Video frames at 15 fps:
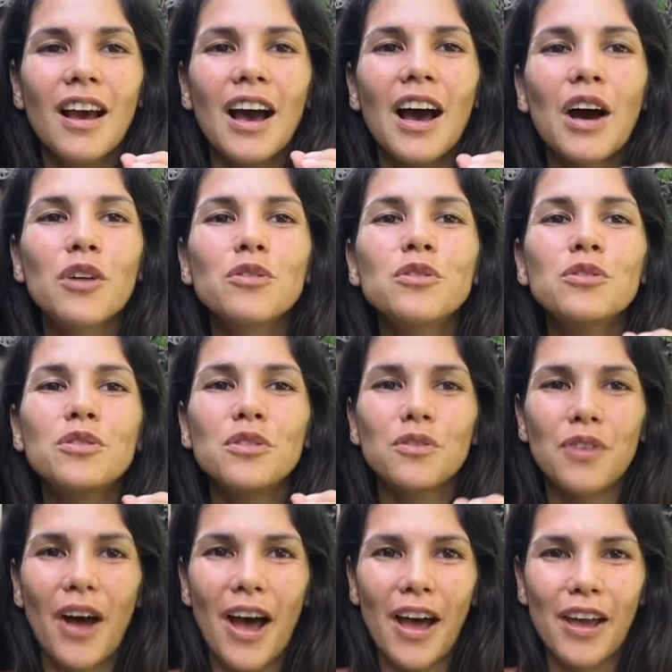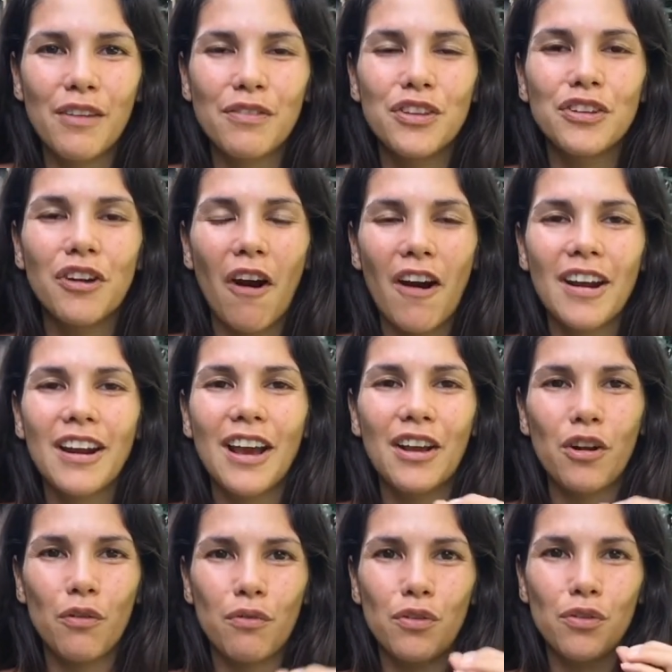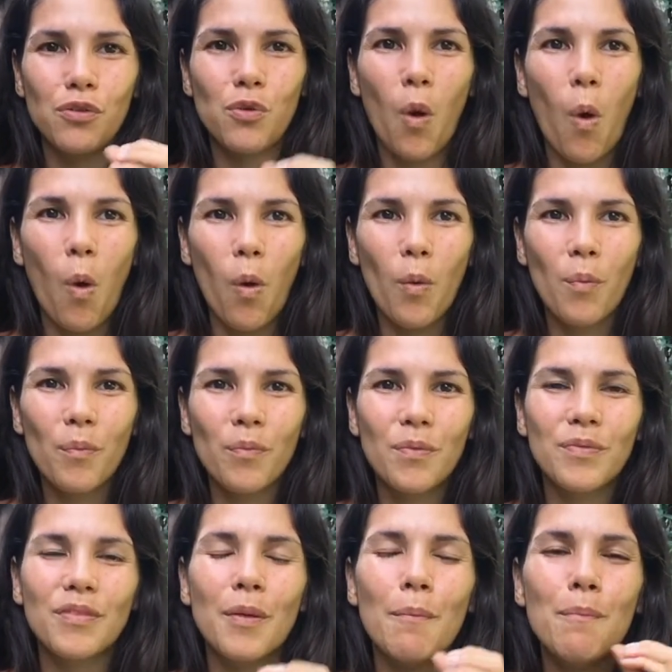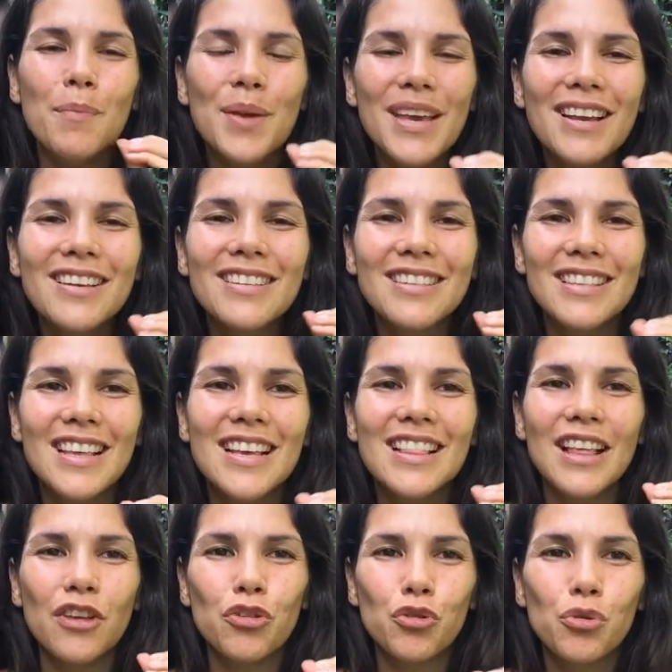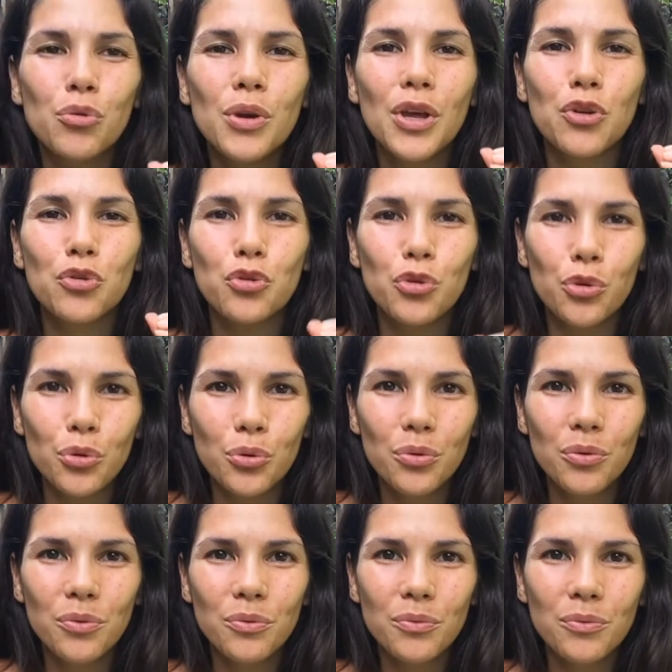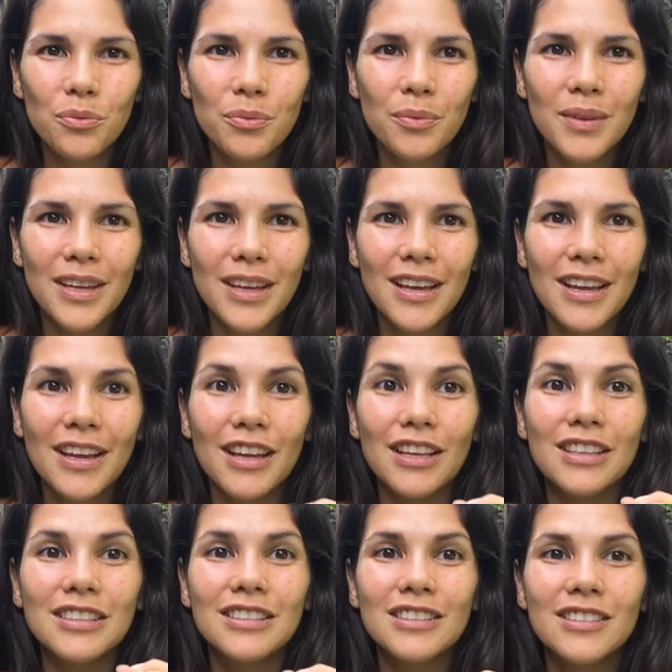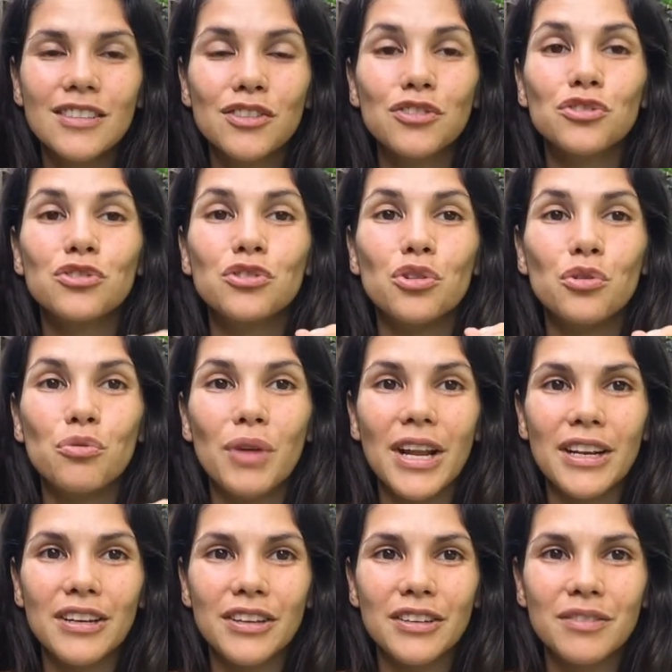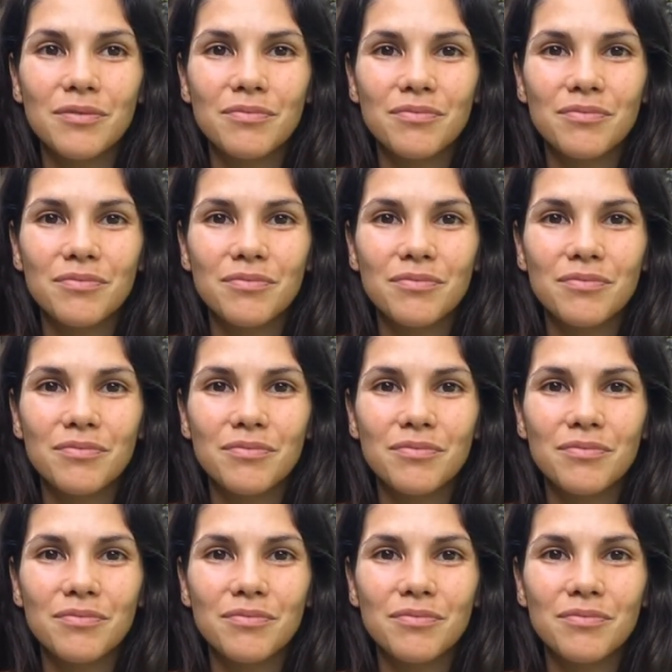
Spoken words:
how to survive the dark night of the soul? The biggest thing that you can do is surrender.